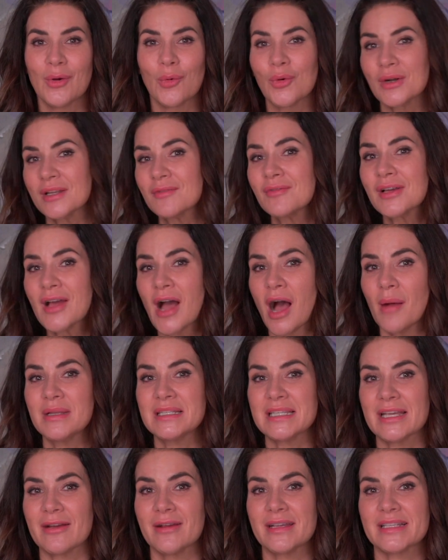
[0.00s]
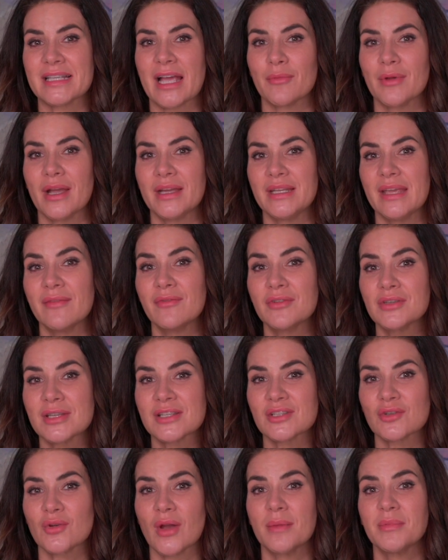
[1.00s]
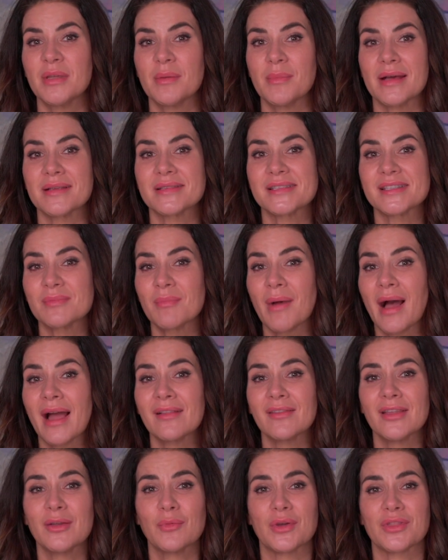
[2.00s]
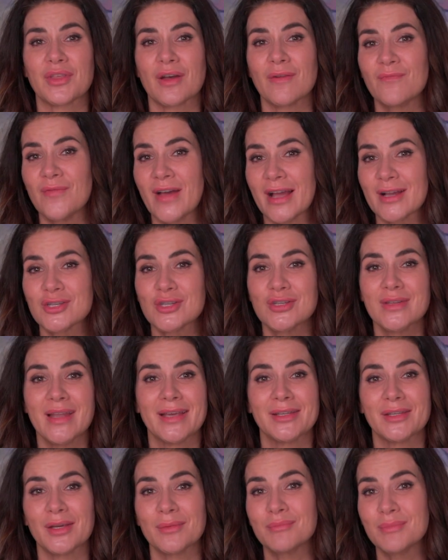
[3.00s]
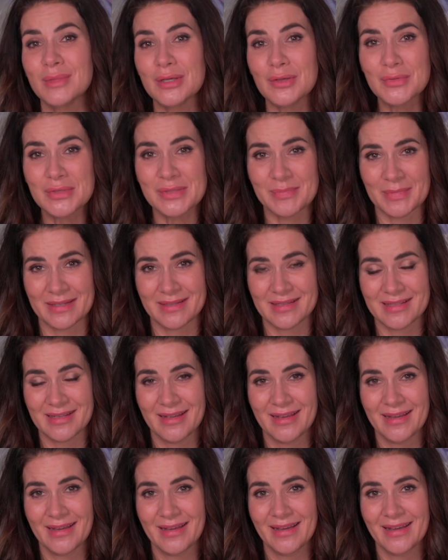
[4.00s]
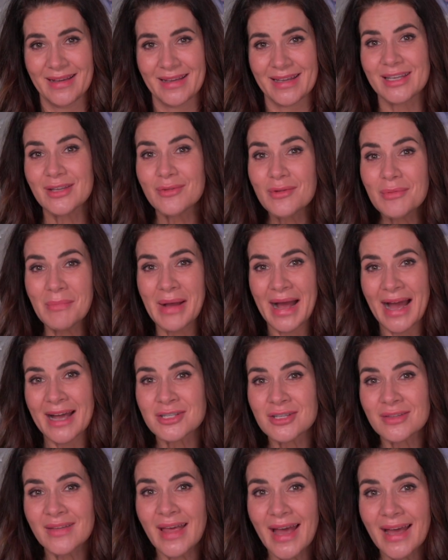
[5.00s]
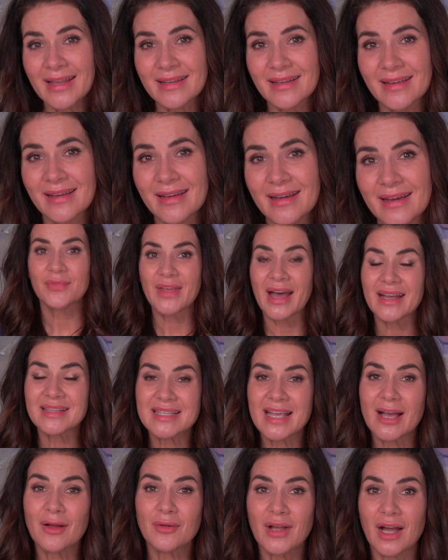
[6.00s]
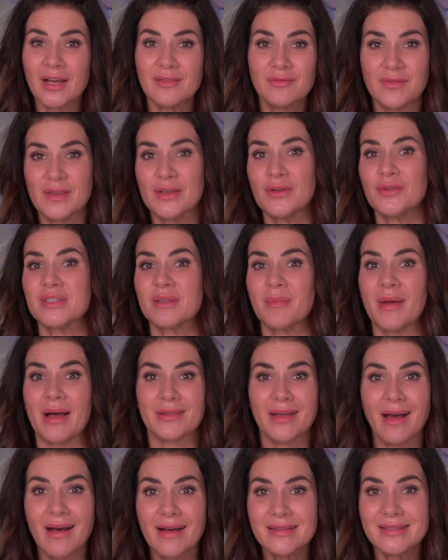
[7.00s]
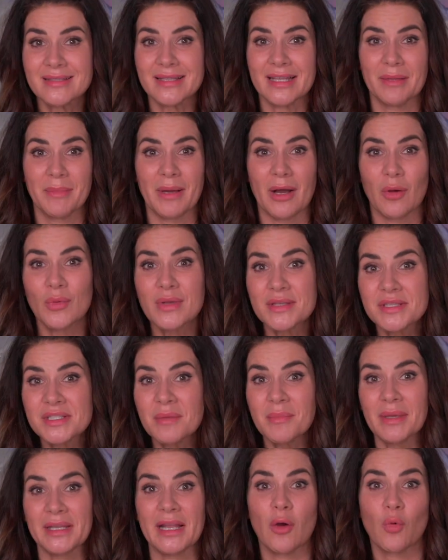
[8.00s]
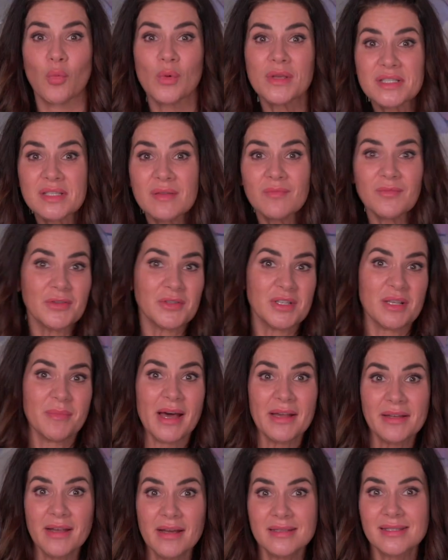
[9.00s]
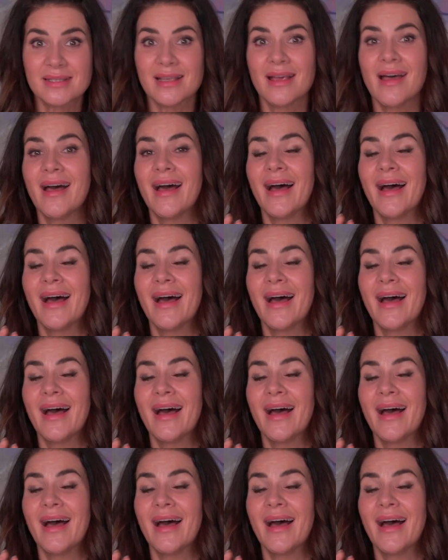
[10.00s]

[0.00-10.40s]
One of the commentaries I read even described him as smiling with affection and amusement. Can you imagine that? That's how God feels about us and about wisdom and how wisdom feels about us.